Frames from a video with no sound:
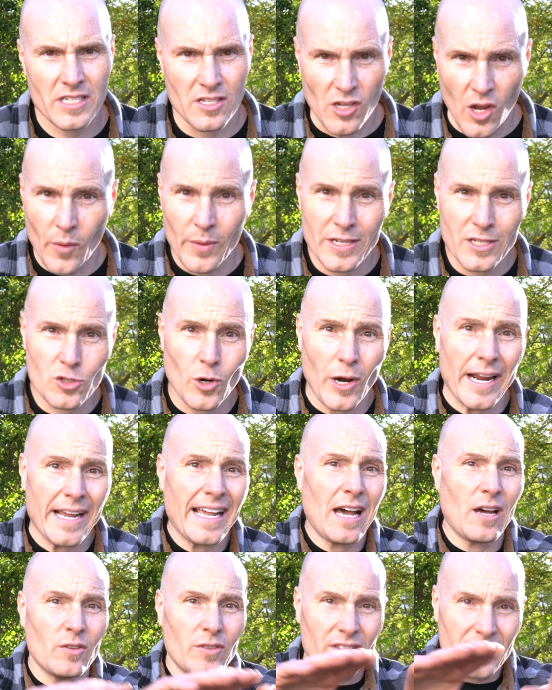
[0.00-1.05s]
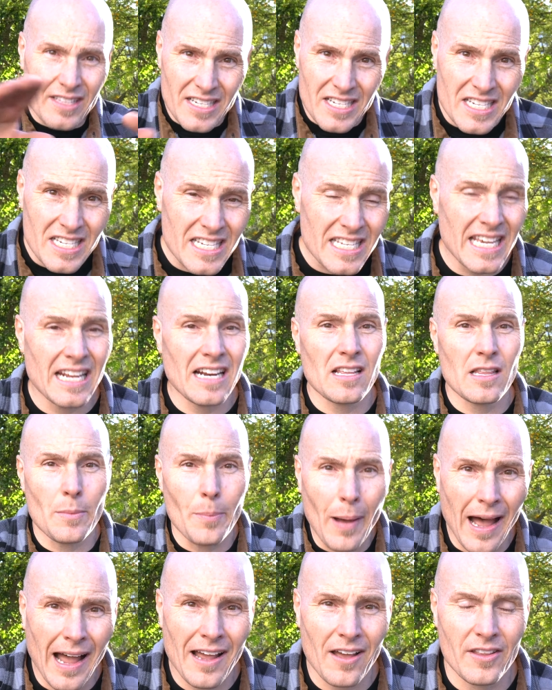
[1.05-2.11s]
It's always drying out, the skin of the
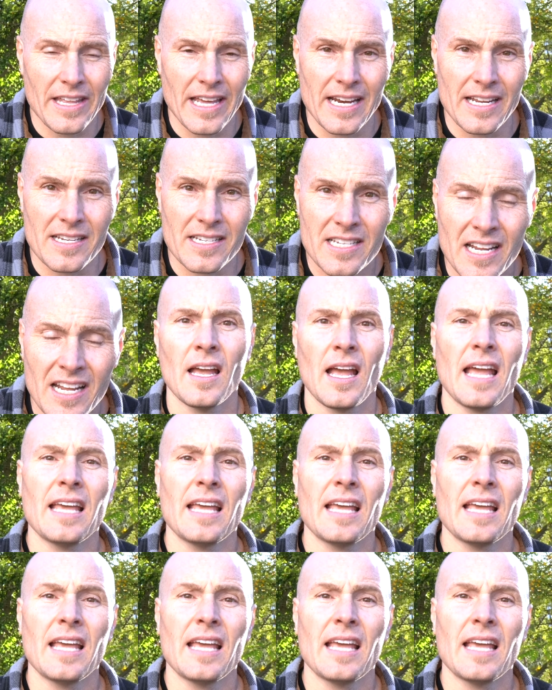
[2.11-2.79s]
pile, that is.